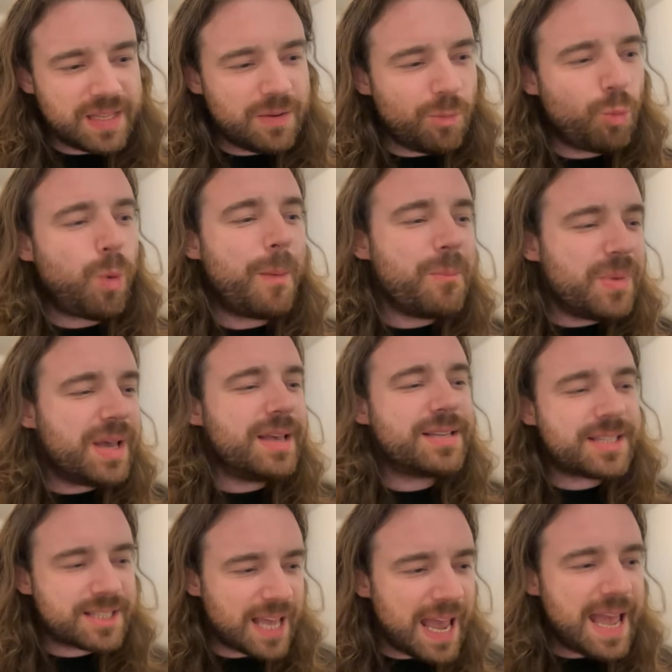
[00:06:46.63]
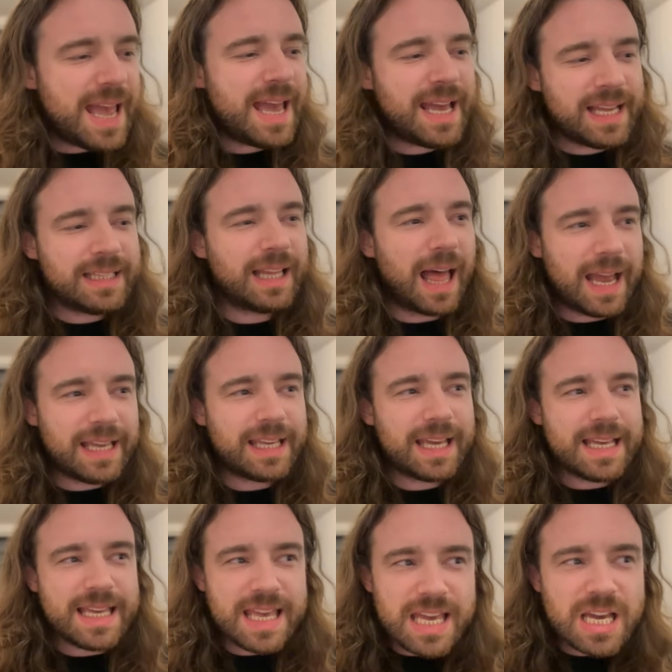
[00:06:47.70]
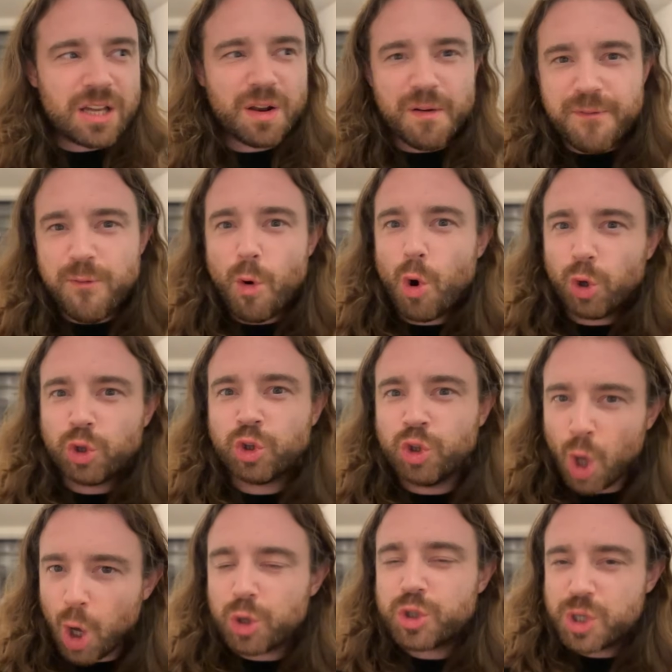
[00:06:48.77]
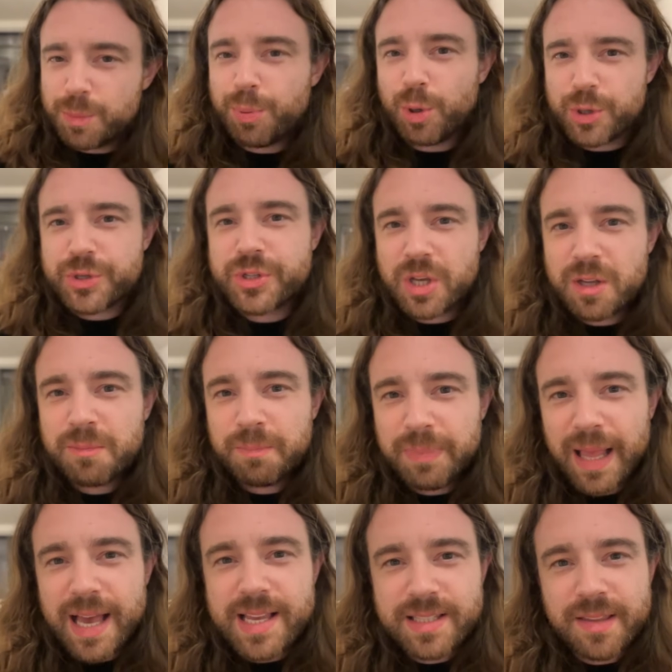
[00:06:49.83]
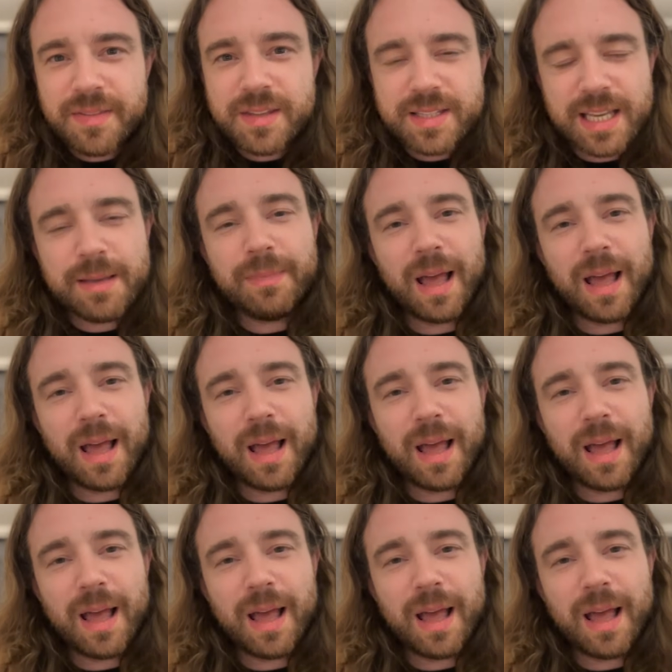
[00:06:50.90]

when we're saying like he can afford not to put certain players in the team,